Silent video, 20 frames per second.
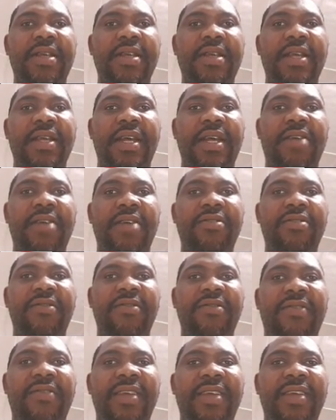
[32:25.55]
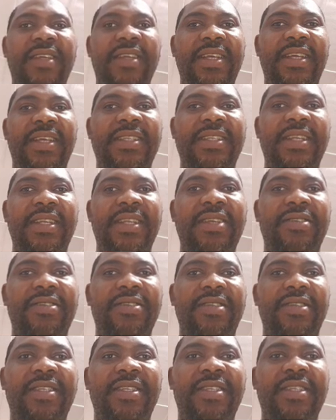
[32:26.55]
How do you find acceleration?
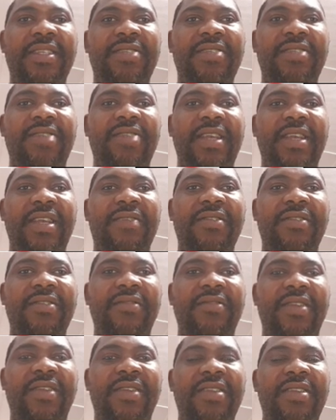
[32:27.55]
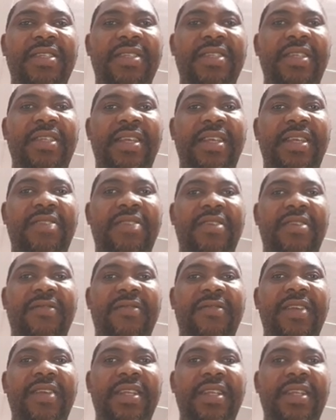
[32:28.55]
Since you are given velocity here, you can find
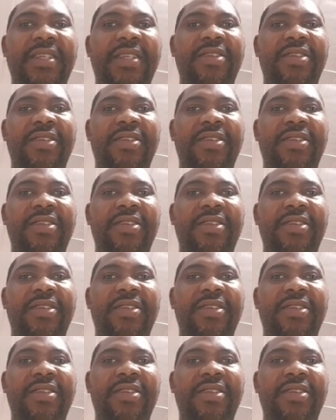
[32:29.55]
acceleration.